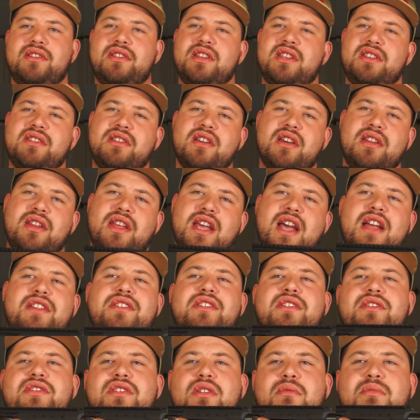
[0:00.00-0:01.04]
This gun
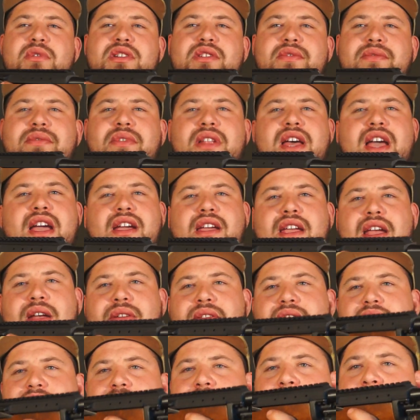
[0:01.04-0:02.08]
catches so much flack
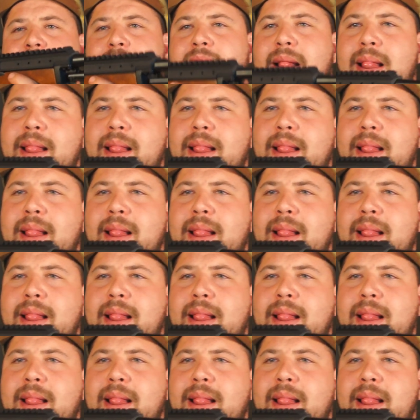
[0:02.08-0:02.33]
out there,